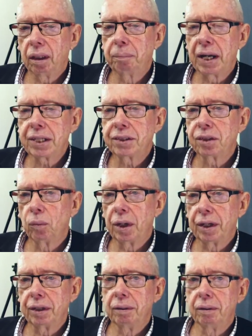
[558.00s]
makes it one
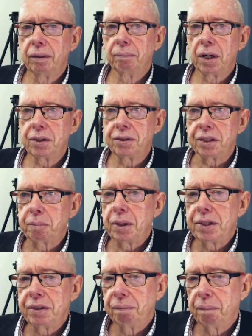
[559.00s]
of the most
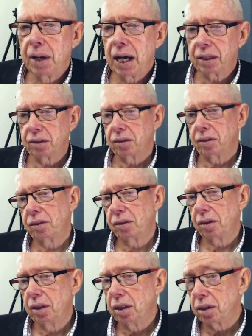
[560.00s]
expensive markets
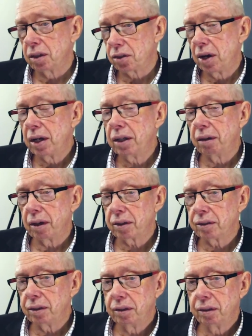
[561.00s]
in Australia,
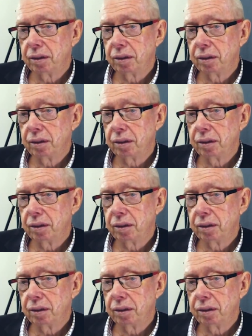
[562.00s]
actually.